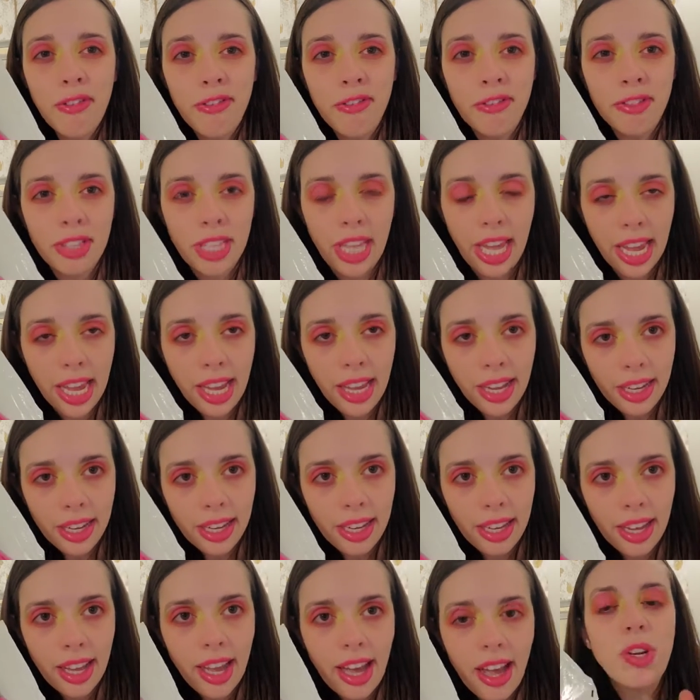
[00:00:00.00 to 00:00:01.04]
flake,
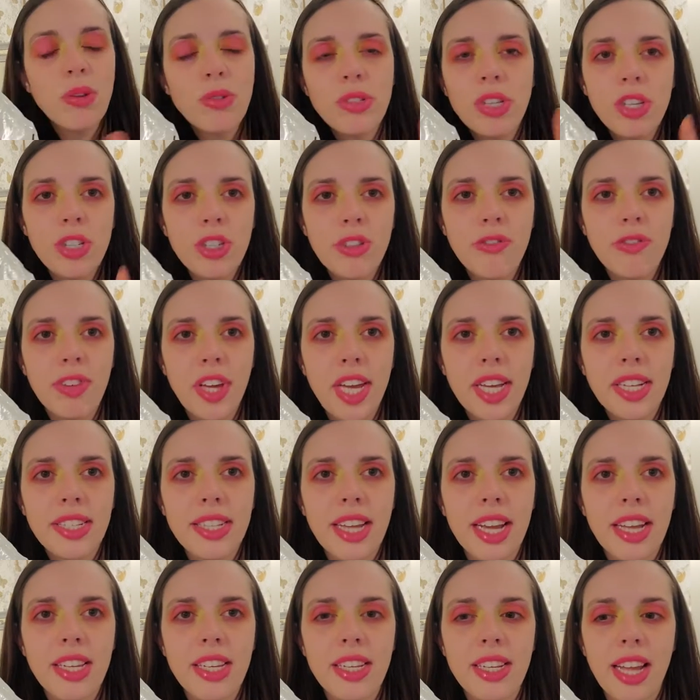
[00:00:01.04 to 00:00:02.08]
don't touch your face
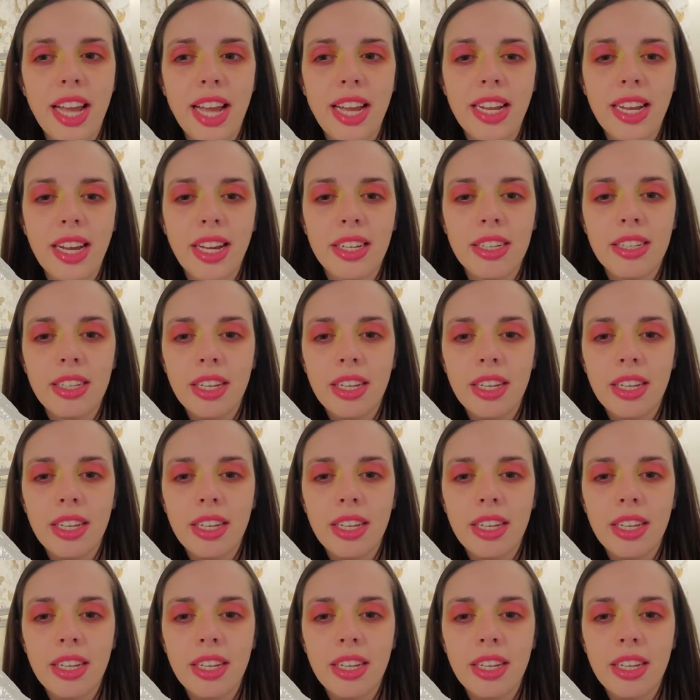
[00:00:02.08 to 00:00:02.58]
and like